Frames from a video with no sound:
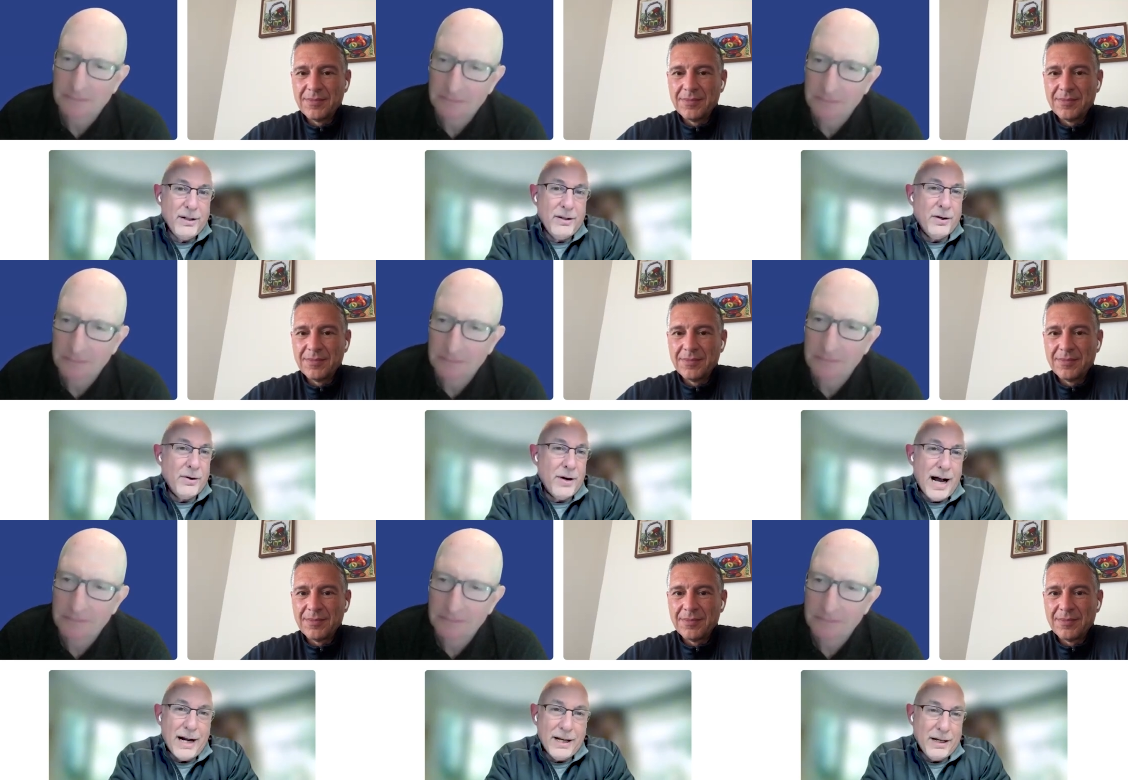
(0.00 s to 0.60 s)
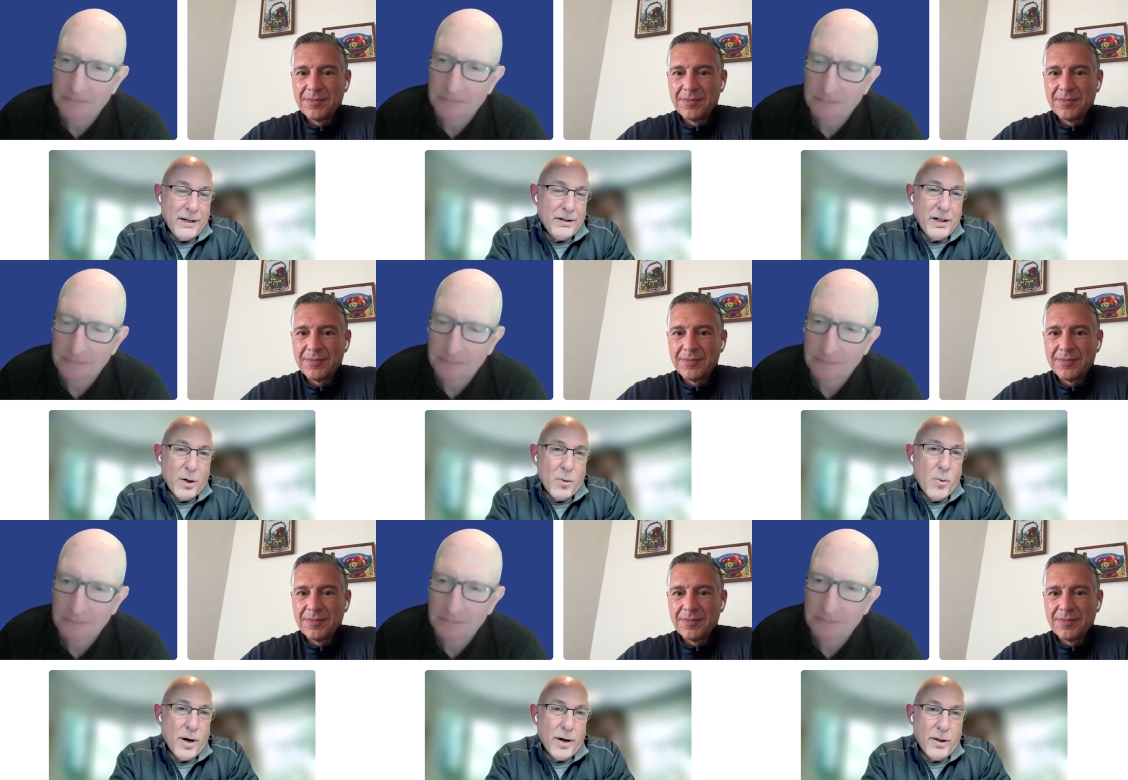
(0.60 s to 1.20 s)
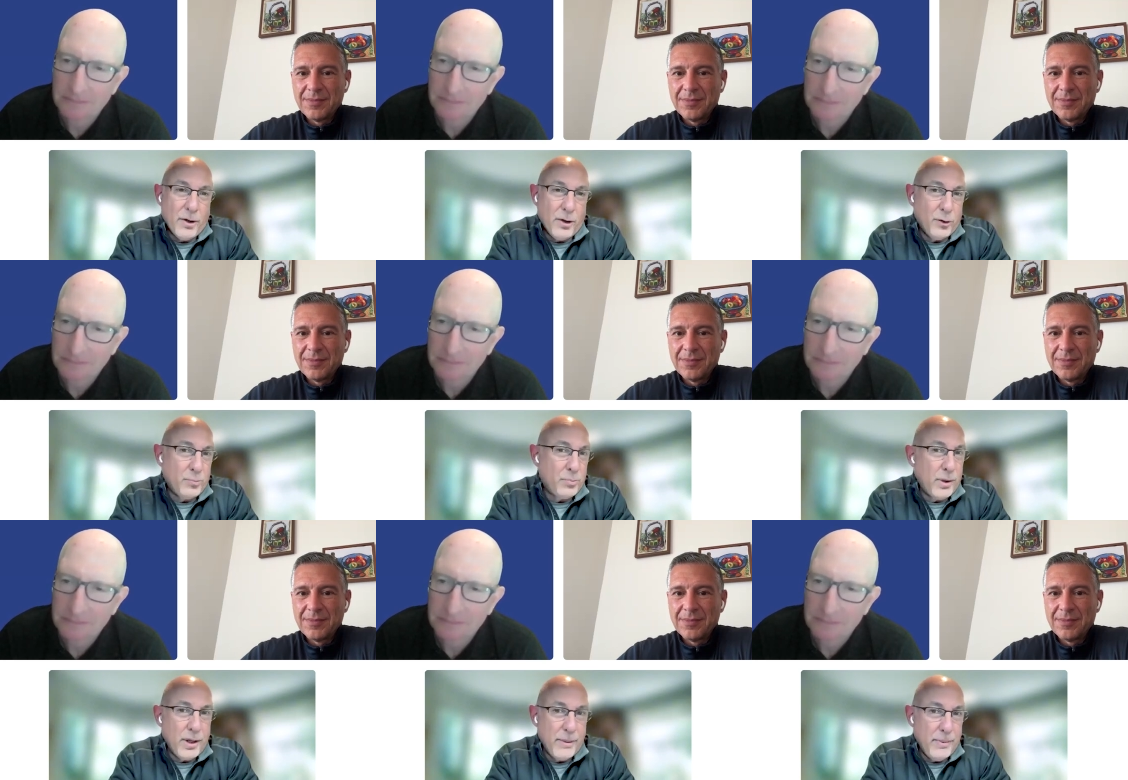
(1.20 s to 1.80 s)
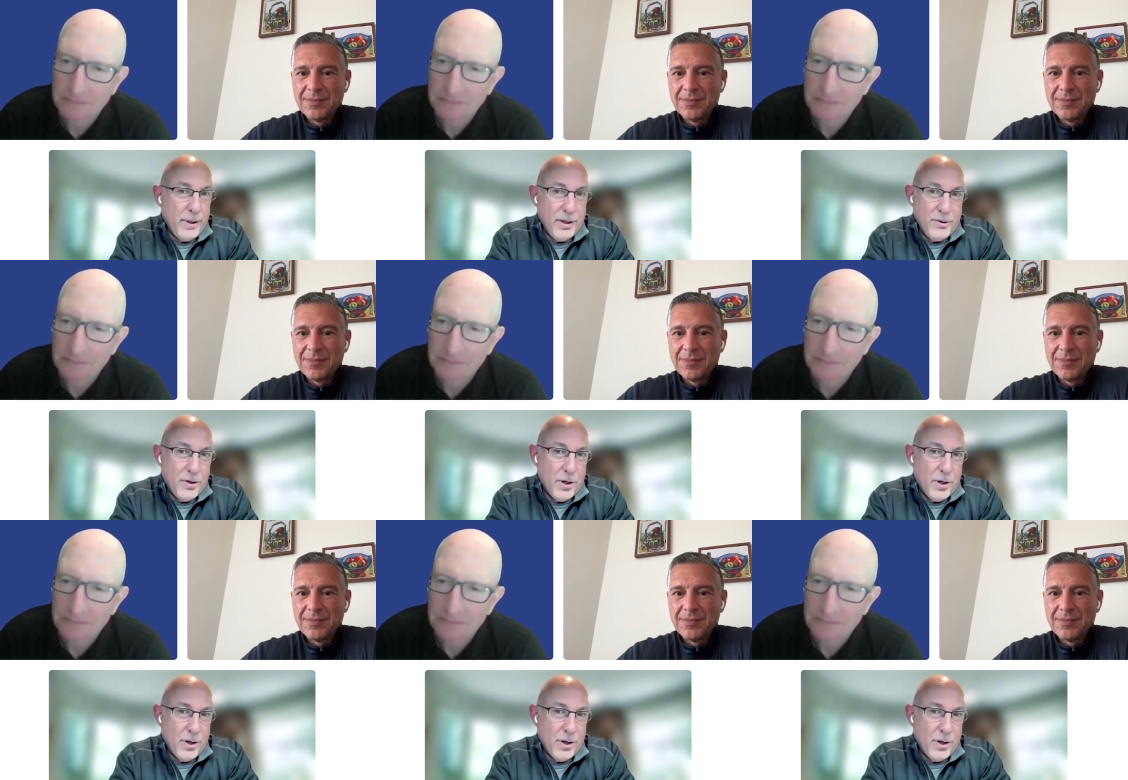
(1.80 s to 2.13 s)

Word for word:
Speaker 1: they're not in one of those prohibited